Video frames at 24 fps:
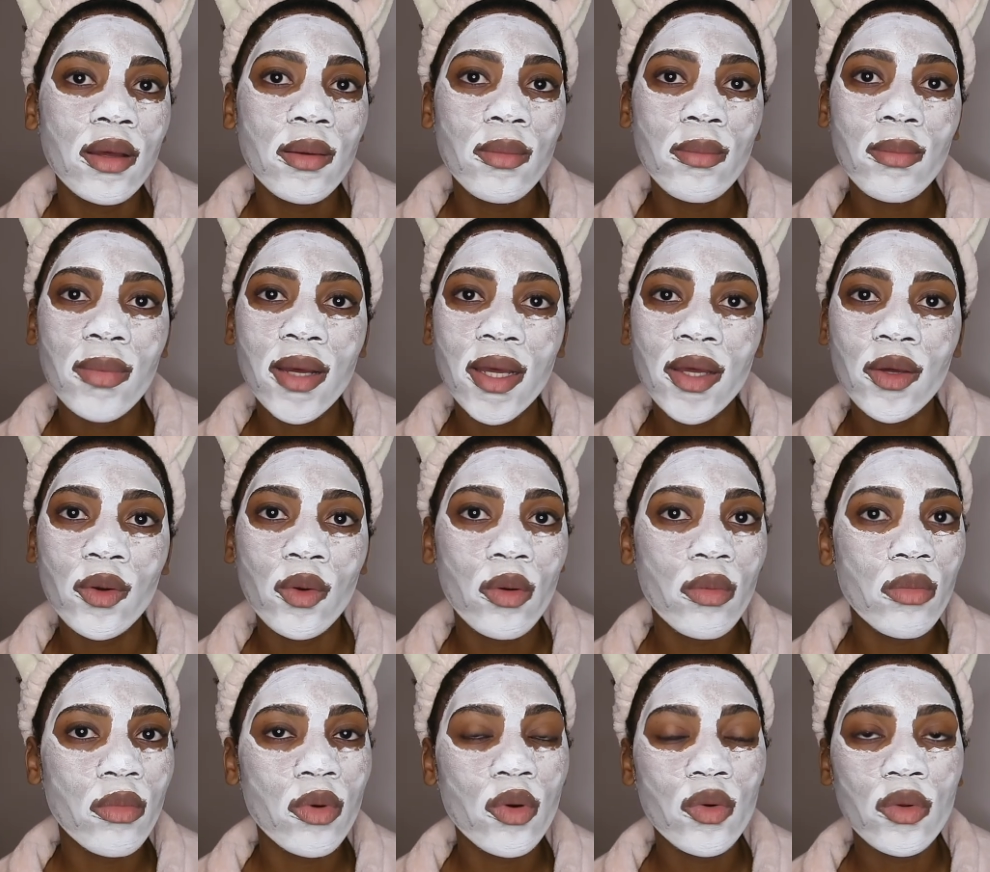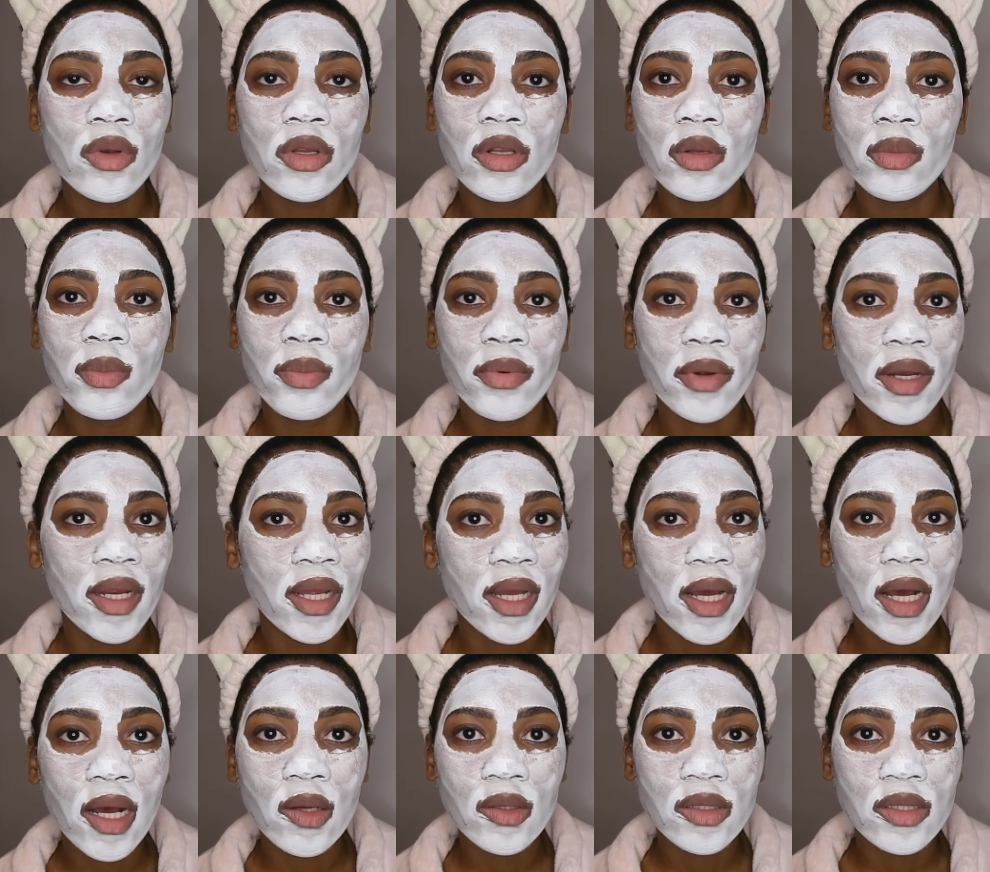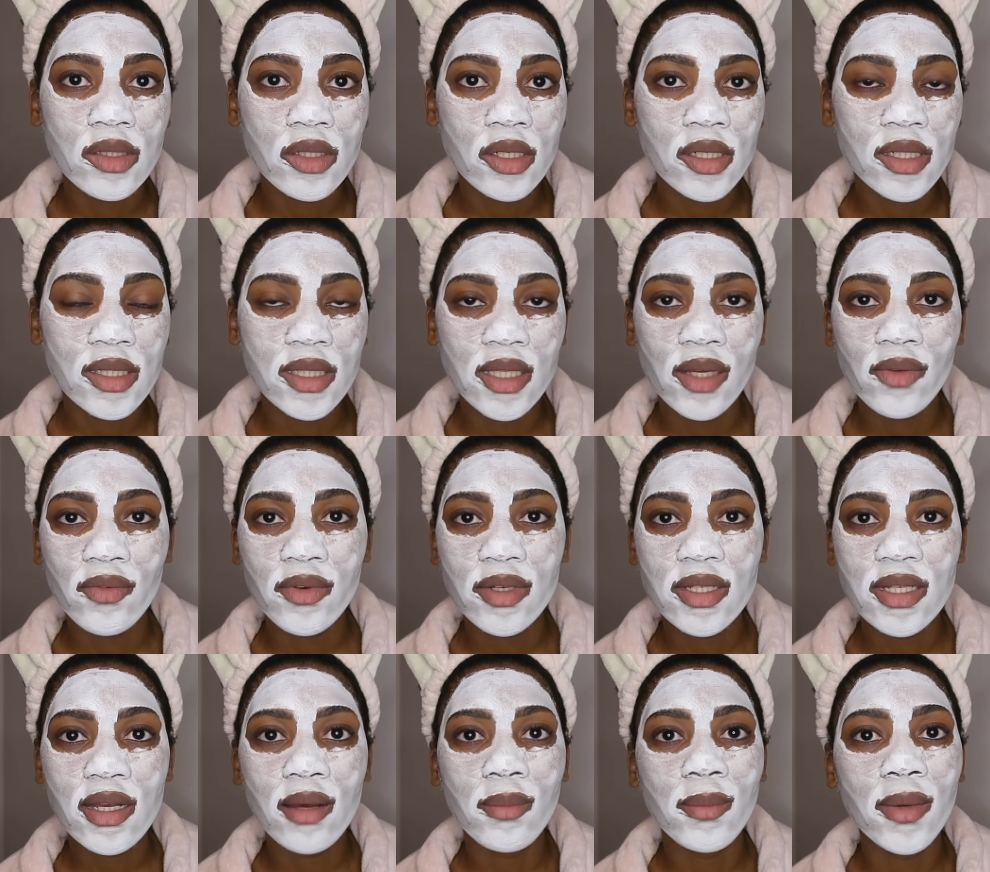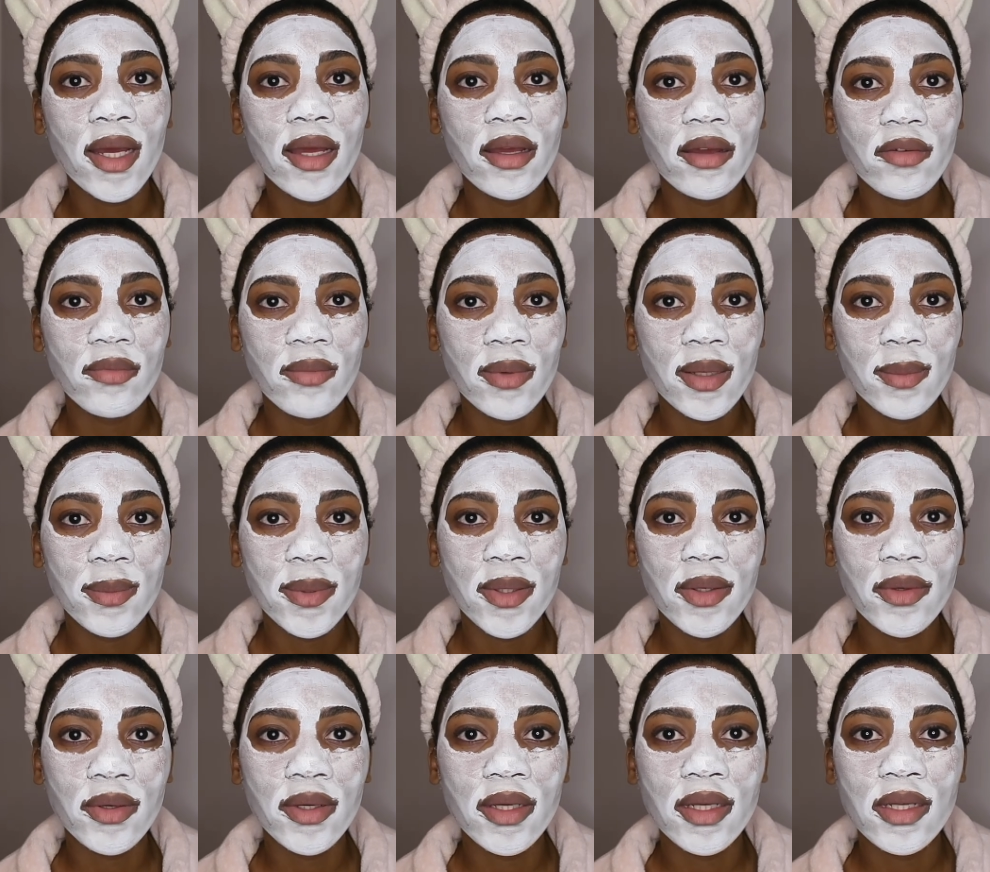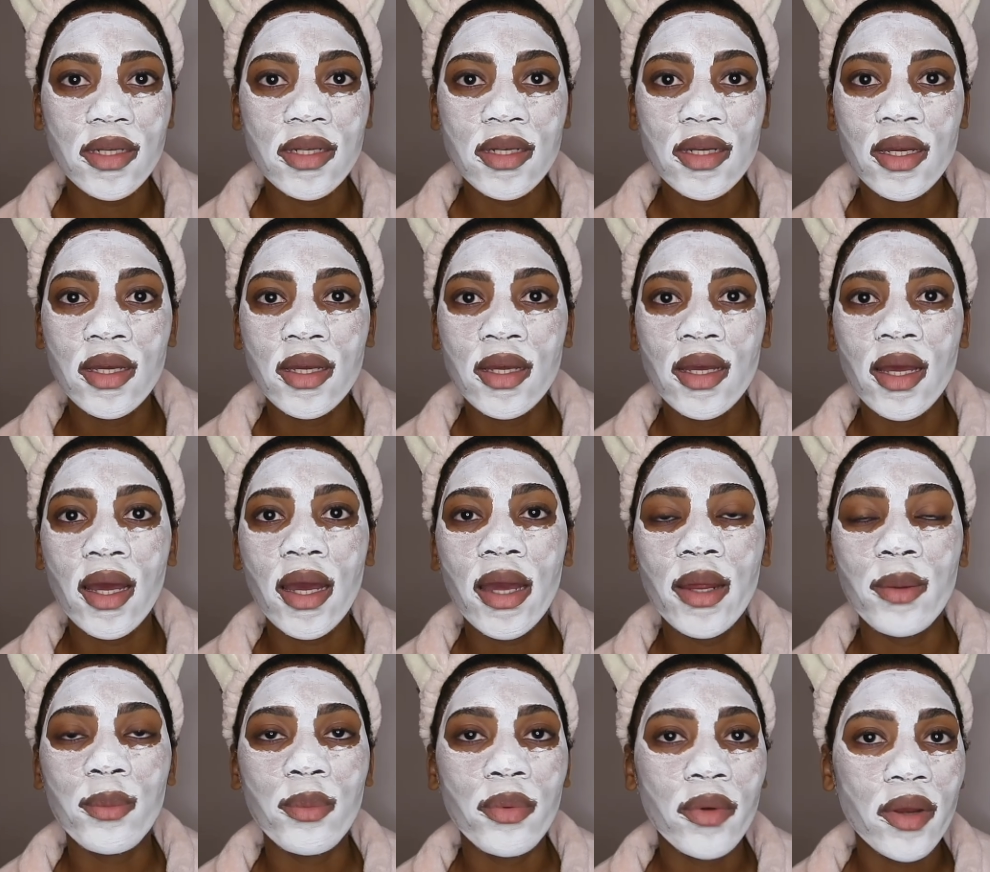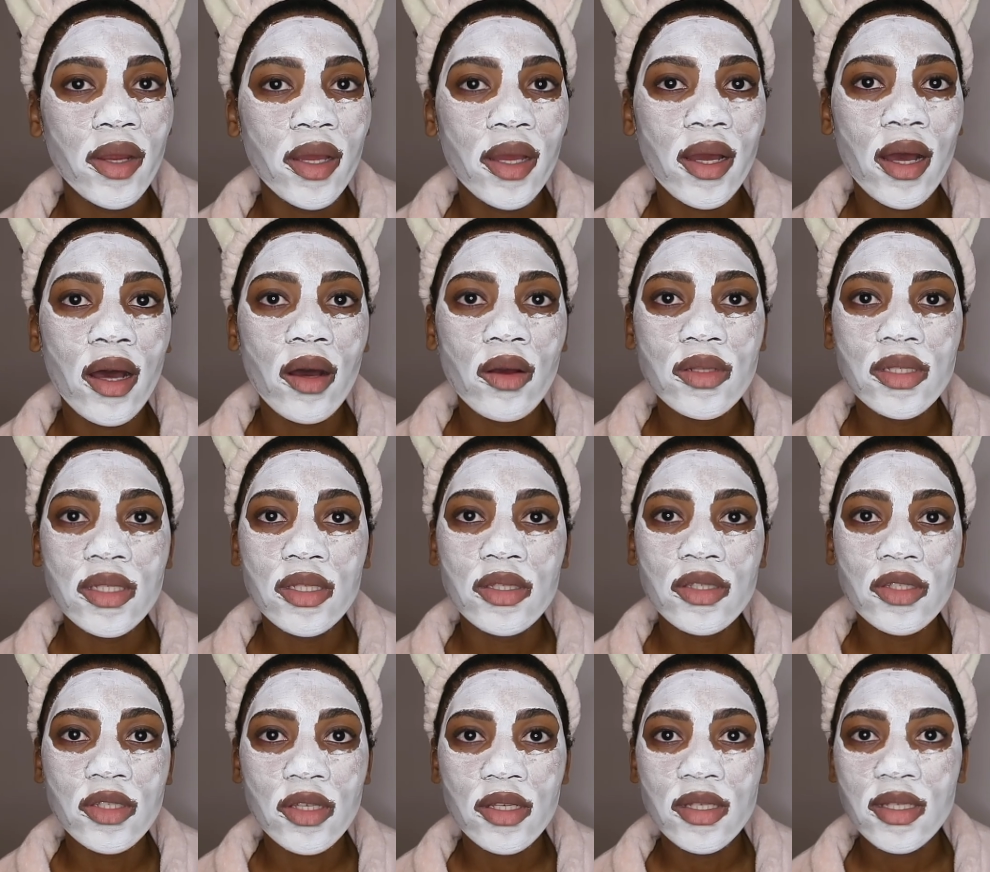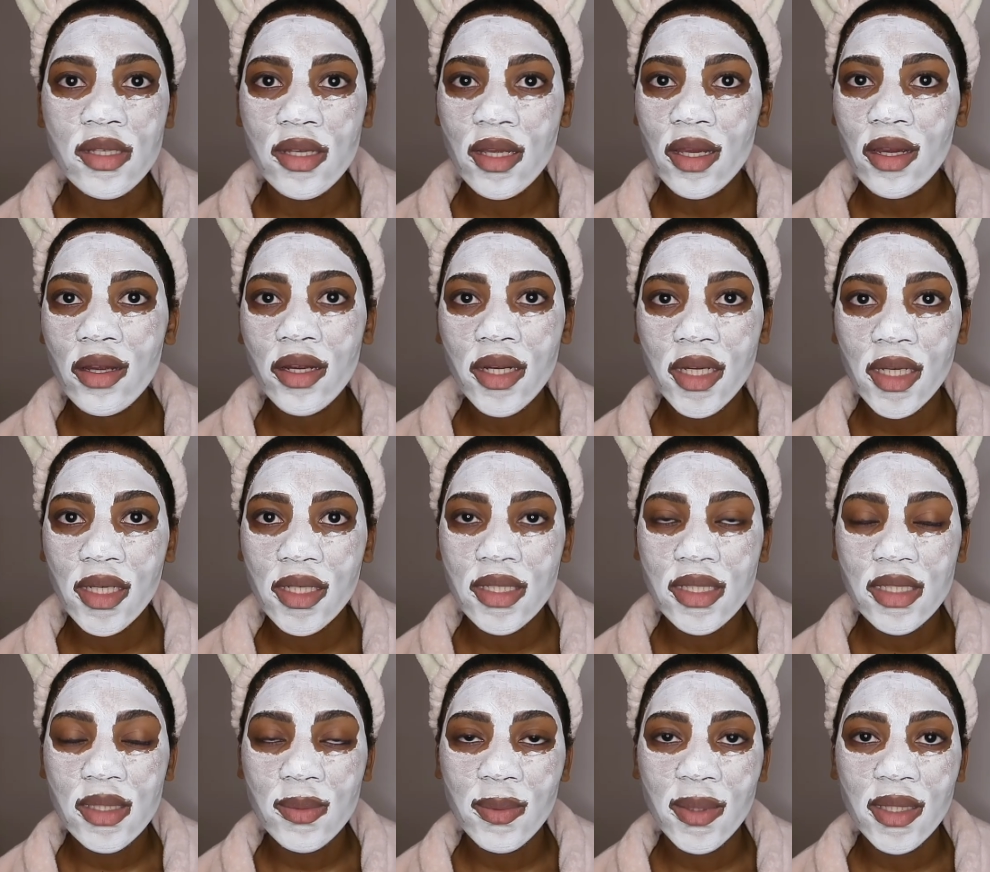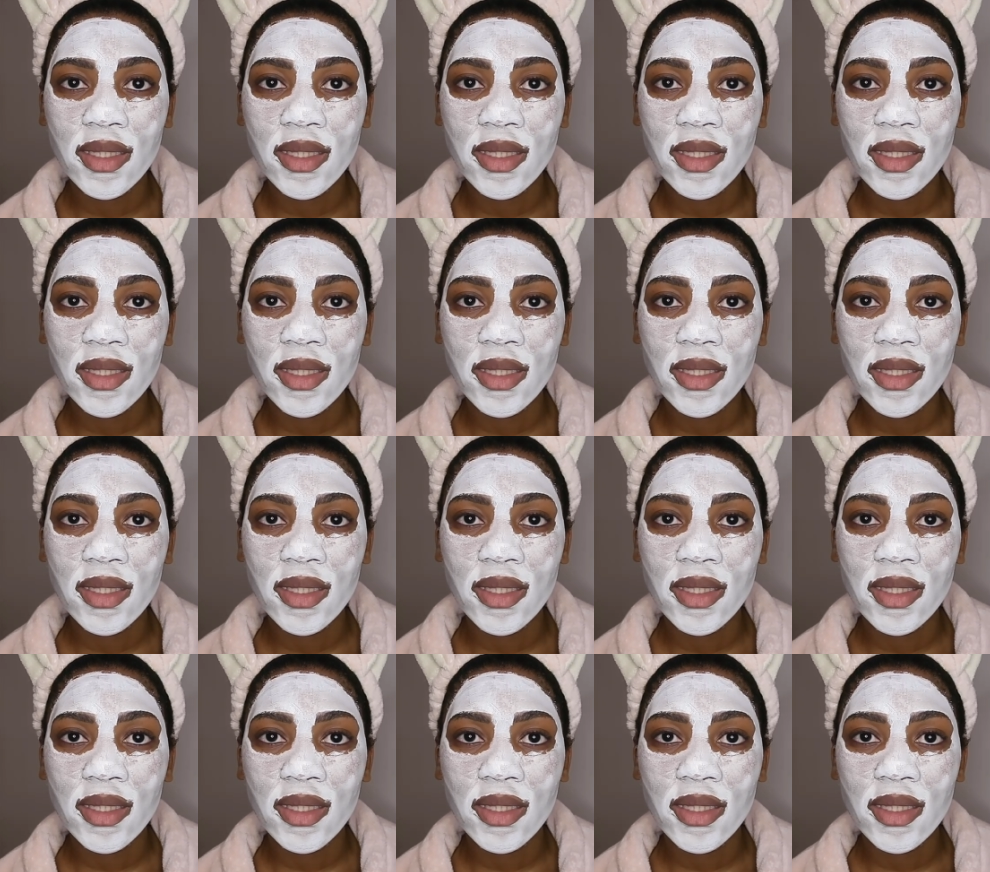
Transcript: my hormonal breakout, because every time I have my period, I break out in certain areas.